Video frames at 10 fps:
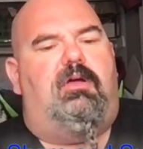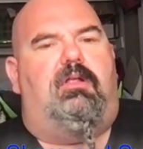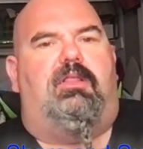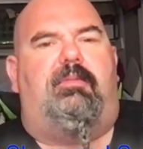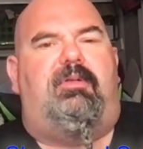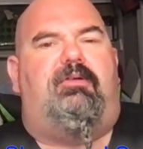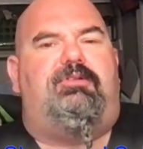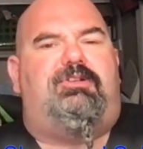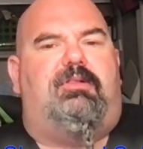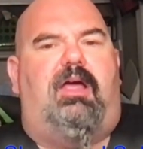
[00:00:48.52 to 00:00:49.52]
Let me know
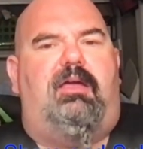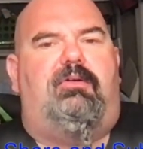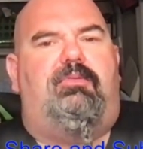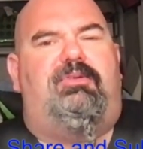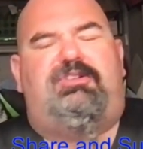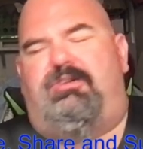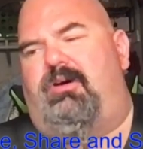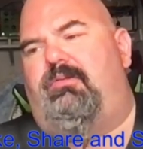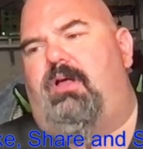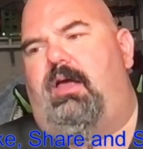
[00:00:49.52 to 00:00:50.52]
what you like, what you
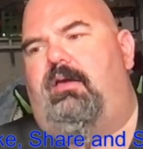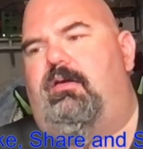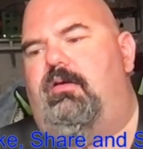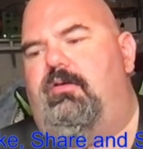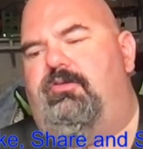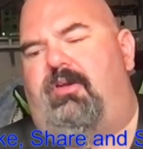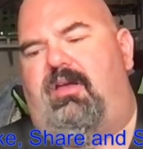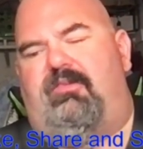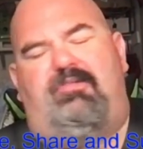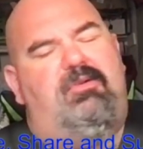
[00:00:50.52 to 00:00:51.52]
don't like, so I
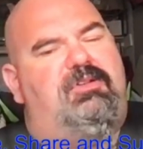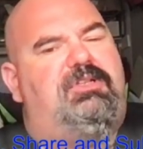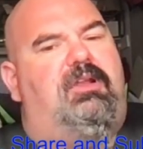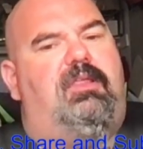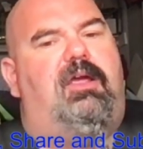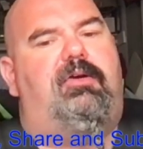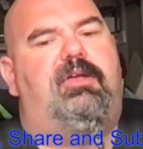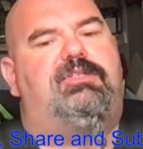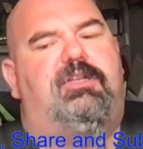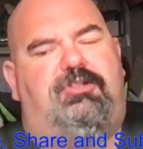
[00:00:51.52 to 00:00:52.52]
can focus in on the
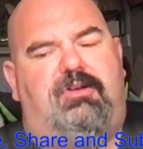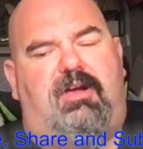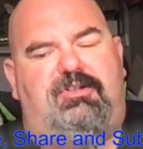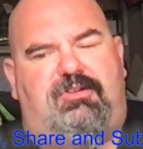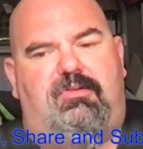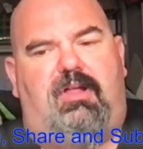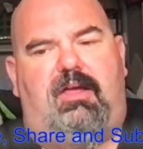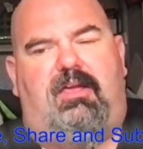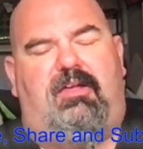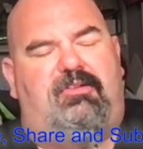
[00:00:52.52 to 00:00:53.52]
areas that you guys do
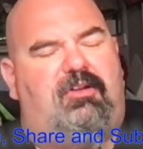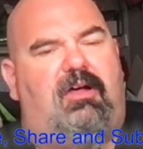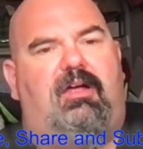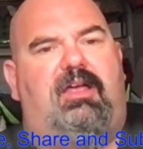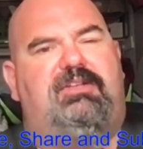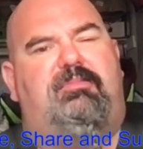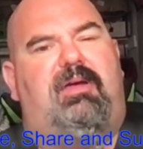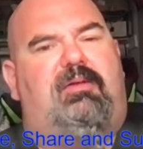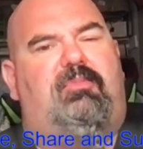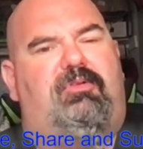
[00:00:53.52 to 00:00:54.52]
like as I'm
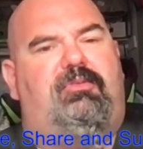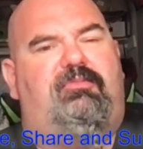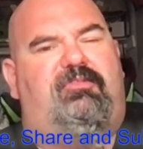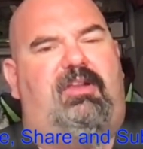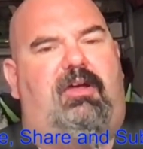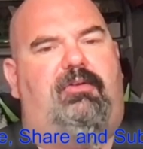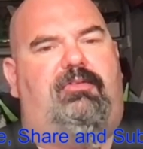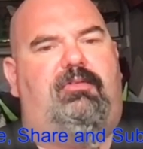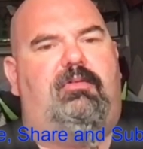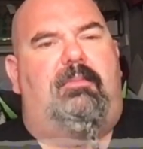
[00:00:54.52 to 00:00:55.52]
making more
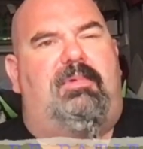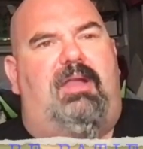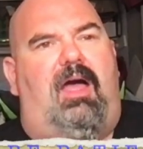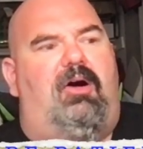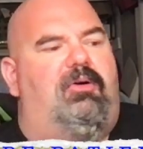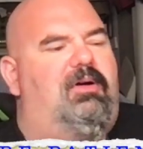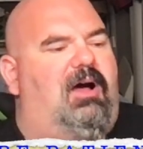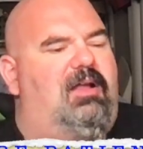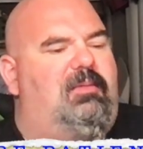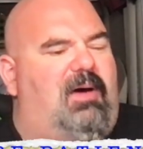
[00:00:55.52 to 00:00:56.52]
videos. But now,
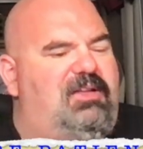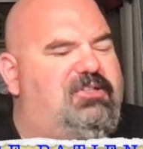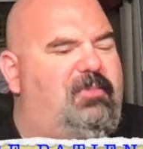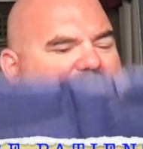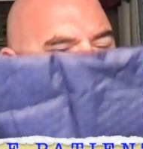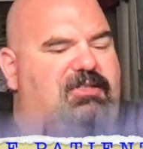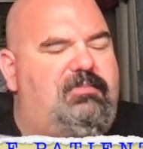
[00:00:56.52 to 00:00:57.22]
on to Monsterbass.